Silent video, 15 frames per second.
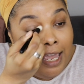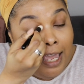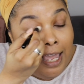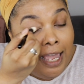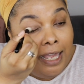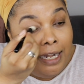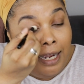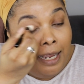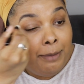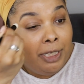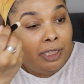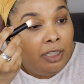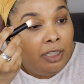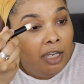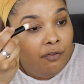And I'm
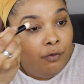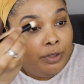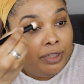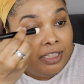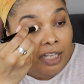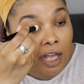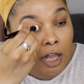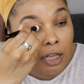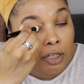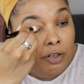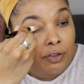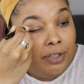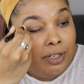love with this color.